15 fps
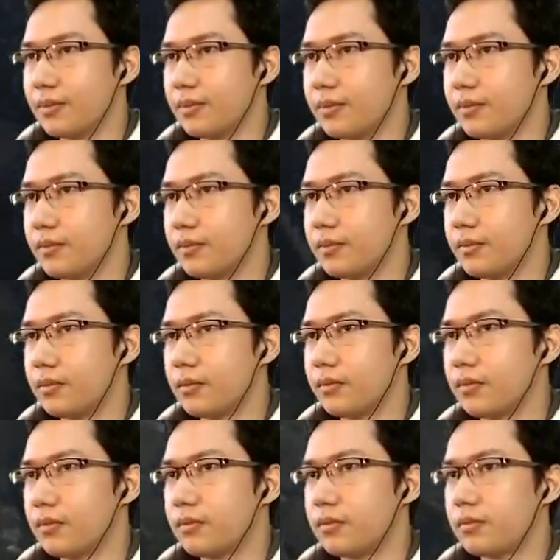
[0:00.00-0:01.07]

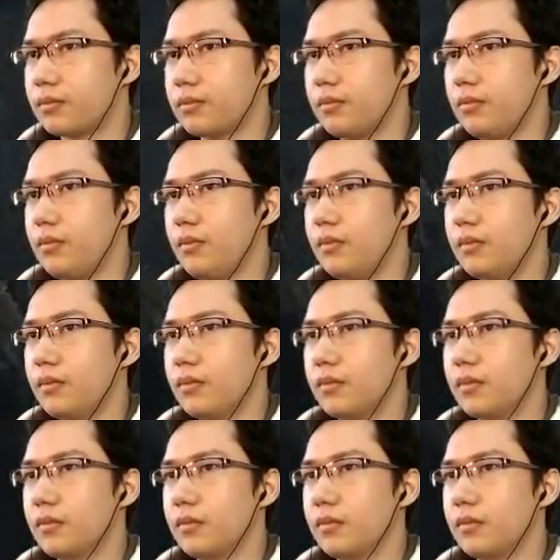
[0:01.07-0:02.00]
Nothing is said.